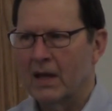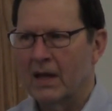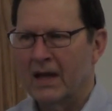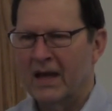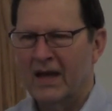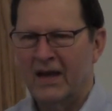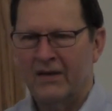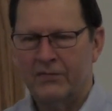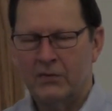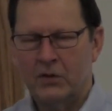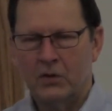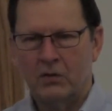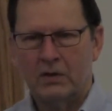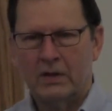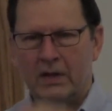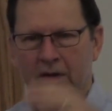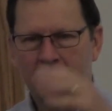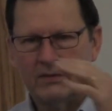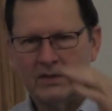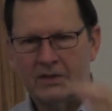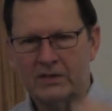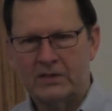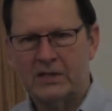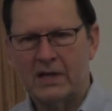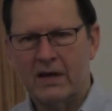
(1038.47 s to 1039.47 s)
If you live
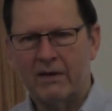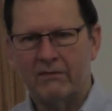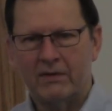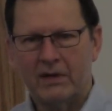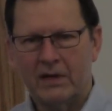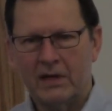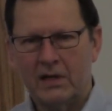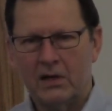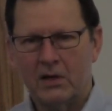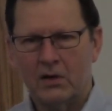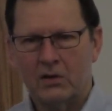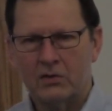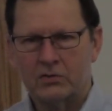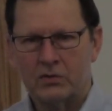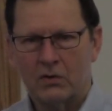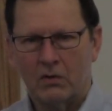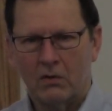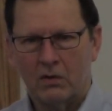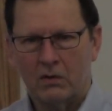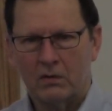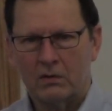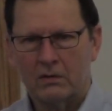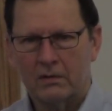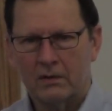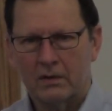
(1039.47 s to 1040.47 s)
to 70 years
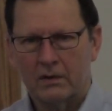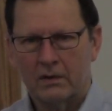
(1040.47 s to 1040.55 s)
old,